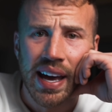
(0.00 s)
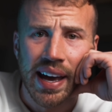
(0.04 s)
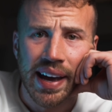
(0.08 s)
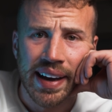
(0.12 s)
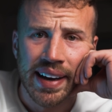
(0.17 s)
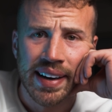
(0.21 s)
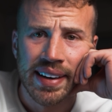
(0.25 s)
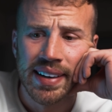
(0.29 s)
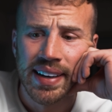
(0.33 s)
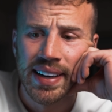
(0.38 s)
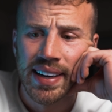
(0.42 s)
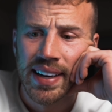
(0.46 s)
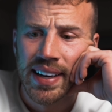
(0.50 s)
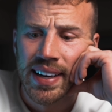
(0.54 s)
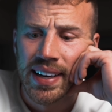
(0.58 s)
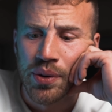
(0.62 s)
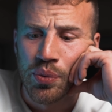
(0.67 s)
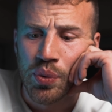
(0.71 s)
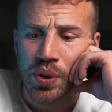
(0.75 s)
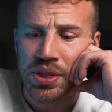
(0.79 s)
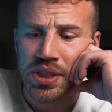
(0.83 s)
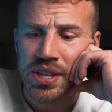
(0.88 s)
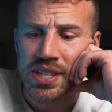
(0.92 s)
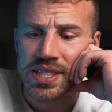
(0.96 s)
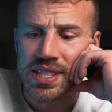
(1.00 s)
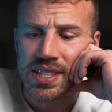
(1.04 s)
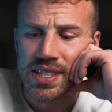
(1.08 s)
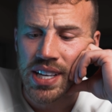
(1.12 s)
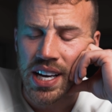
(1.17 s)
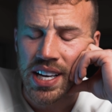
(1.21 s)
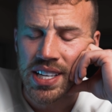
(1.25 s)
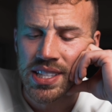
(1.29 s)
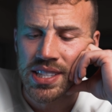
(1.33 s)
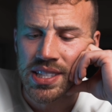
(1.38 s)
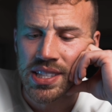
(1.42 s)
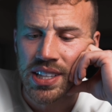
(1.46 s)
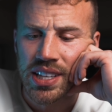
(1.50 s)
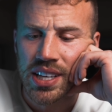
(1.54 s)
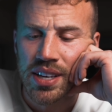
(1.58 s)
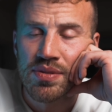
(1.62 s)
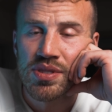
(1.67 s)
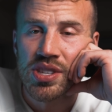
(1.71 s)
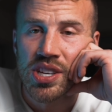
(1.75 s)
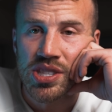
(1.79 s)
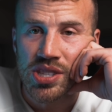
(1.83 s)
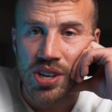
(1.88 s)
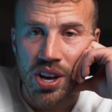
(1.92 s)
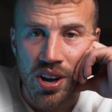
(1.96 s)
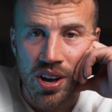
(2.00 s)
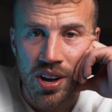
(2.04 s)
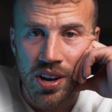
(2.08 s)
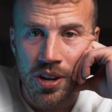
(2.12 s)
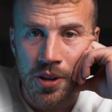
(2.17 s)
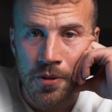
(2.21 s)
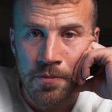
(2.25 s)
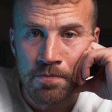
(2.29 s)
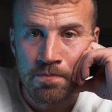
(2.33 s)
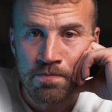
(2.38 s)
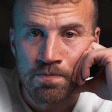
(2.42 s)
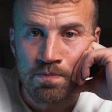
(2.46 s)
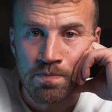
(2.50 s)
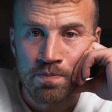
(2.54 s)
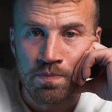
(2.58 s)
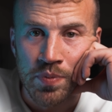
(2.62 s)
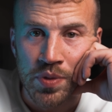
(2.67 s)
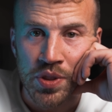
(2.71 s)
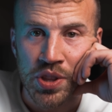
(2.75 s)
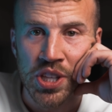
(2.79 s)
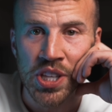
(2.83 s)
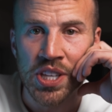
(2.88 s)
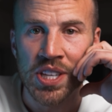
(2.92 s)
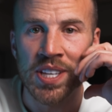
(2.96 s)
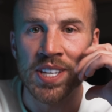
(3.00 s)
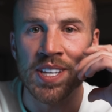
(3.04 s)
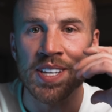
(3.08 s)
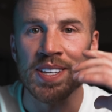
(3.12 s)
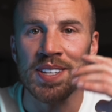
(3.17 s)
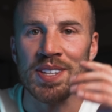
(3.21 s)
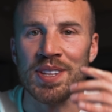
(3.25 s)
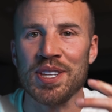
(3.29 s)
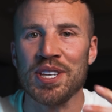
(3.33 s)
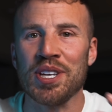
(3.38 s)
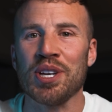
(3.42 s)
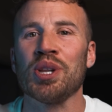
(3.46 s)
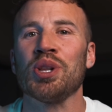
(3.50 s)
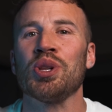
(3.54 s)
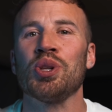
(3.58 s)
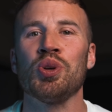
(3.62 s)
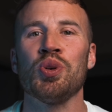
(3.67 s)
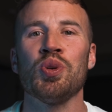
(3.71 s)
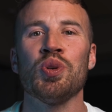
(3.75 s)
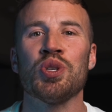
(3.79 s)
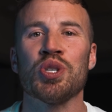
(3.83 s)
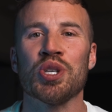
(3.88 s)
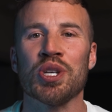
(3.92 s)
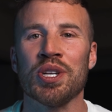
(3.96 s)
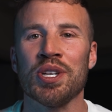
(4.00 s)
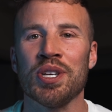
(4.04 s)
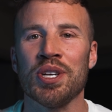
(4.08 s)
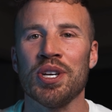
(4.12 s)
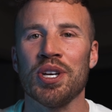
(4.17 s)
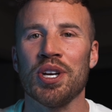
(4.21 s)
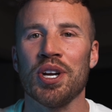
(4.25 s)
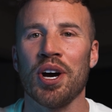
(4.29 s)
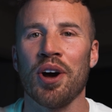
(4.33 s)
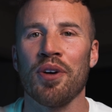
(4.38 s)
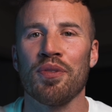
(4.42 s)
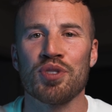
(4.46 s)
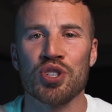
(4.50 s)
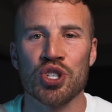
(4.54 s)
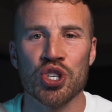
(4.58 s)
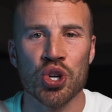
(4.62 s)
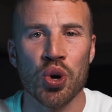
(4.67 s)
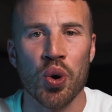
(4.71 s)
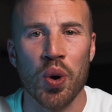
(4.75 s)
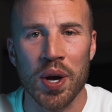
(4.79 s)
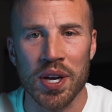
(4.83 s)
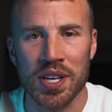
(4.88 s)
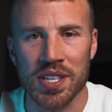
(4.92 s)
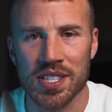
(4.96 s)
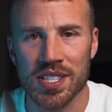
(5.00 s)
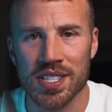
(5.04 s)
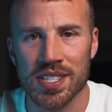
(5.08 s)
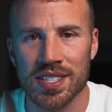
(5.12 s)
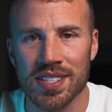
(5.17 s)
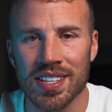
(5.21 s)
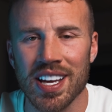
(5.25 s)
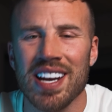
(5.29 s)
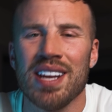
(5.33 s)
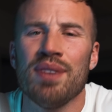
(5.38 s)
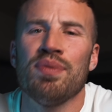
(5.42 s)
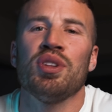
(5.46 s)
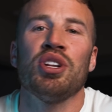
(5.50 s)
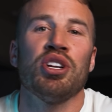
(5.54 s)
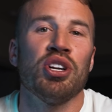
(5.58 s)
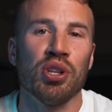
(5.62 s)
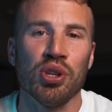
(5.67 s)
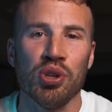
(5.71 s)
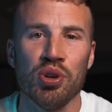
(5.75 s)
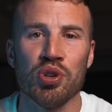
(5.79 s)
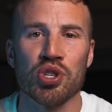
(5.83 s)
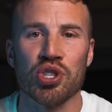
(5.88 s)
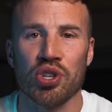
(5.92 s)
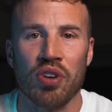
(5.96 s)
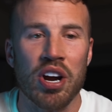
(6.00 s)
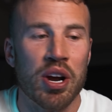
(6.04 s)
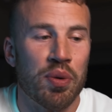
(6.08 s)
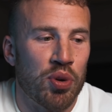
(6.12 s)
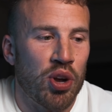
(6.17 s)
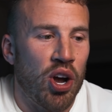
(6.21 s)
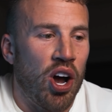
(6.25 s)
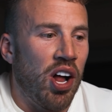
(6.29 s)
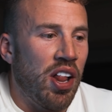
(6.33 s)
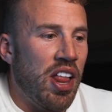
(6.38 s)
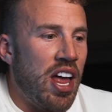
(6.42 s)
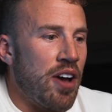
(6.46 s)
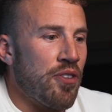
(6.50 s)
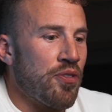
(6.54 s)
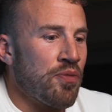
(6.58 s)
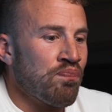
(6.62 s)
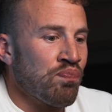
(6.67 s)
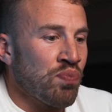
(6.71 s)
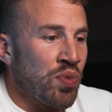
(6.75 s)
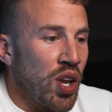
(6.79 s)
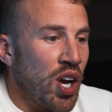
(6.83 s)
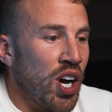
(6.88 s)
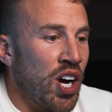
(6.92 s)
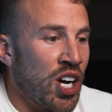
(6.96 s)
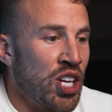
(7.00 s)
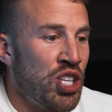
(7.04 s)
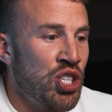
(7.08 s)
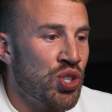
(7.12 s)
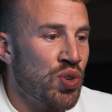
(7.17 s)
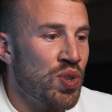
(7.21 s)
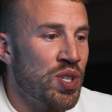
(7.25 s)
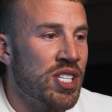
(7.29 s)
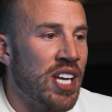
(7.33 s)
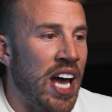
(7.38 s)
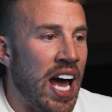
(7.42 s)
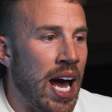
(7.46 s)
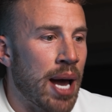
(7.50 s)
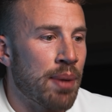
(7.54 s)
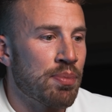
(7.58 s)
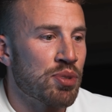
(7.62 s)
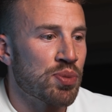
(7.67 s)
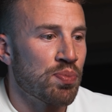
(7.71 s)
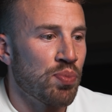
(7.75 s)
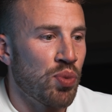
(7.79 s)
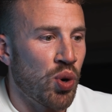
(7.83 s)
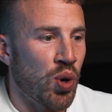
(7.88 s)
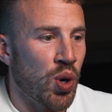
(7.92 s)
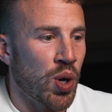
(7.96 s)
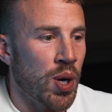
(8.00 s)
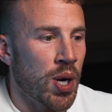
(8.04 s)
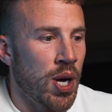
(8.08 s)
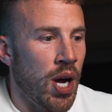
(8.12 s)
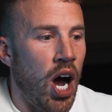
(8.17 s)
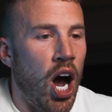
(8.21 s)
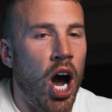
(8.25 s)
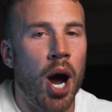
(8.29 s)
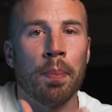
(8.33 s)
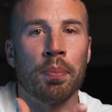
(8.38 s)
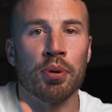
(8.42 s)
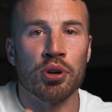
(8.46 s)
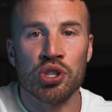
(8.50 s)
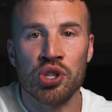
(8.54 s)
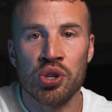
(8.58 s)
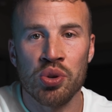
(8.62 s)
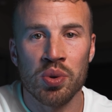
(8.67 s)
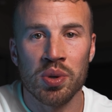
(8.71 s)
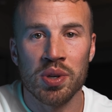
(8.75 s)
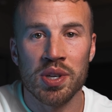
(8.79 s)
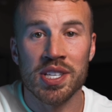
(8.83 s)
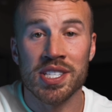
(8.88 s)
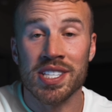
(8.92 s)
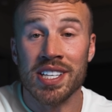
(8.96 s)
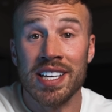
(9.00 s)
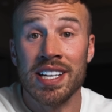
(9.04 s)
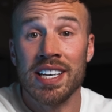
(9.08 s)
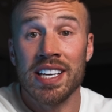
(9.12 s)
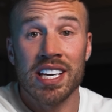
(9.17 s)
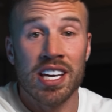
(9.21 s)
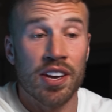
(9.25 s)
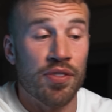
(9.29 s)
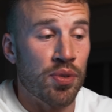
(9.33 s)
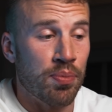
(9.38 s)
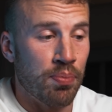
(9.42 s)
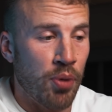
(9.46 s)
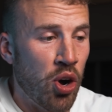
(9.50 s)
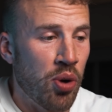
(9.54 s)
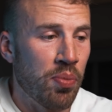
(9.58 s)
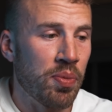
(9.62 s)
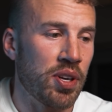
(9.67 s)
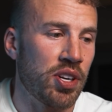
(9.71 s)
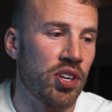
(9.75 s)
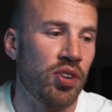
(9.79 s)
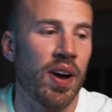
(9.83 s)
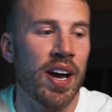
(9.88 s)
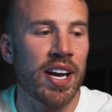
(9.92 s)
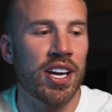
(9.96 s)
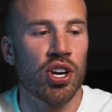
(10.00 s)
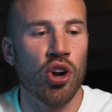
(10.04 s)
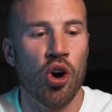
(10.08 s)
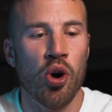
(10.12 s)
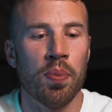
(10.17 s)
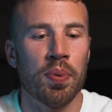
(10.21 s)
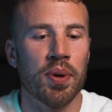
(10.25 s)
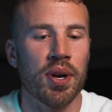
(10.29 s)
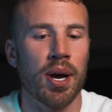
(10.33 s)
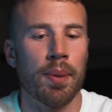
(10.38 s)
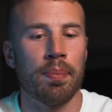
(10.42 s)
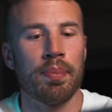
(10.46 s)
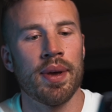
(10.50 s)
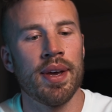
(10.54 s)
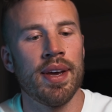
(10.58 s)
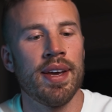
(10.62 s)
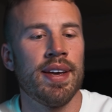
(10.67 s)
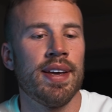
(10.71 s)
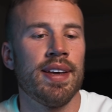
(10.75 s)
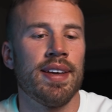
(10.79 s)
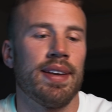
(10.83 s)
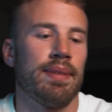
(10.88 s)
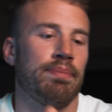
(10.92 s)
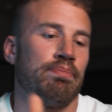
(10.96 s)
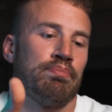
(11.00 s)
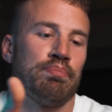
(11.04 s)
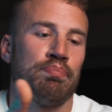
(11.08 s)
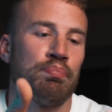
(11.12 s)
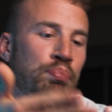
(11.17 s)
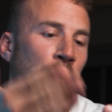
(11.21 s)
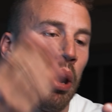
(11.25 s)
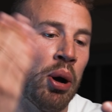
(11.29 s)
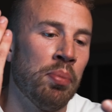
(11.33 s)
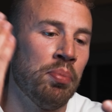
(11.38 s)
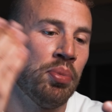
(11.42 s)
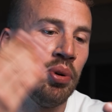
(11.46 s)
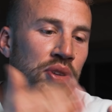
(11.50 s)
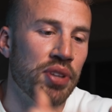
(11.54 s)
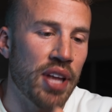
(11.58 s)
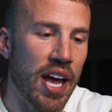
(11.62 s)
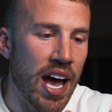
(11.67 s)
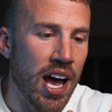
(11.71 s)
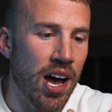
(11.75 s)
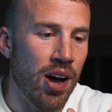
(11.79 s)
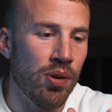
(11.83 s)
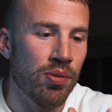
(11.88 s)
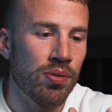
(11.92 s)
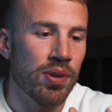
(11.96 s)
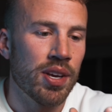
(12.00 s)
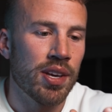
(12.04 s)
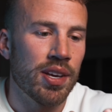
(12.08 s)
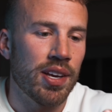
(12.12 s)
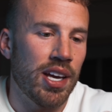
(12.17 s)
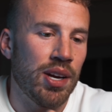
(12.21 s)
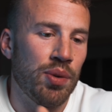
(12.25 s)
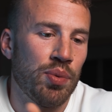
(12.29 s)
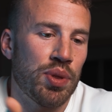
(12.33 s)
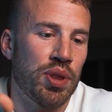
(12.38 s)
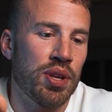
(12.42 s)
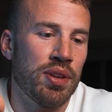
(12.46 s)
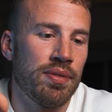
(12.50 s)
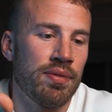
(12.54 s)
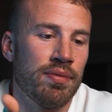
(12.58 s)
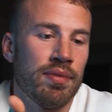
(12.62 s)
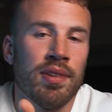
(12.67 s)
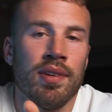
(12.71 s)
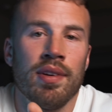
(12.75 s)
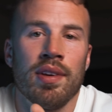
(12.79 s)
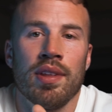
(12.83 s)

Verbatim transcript: And what this does is it gives us all the the illusion of choice. Not even an illusion, right? We all have a hundred times more opportunities at any given moment. You know, I could open up Bumble now, and within